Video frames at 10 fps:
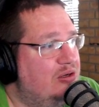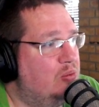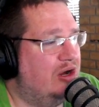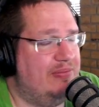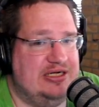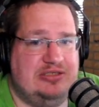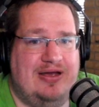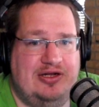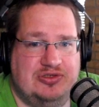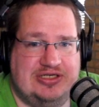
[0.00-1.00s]
What am I
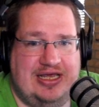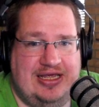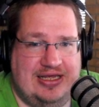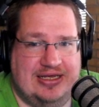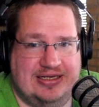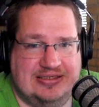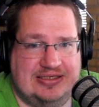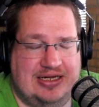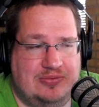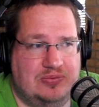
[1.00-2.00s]
trying to say here is
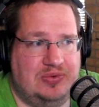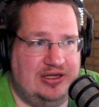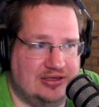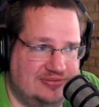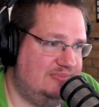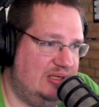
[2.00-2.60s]
that, well,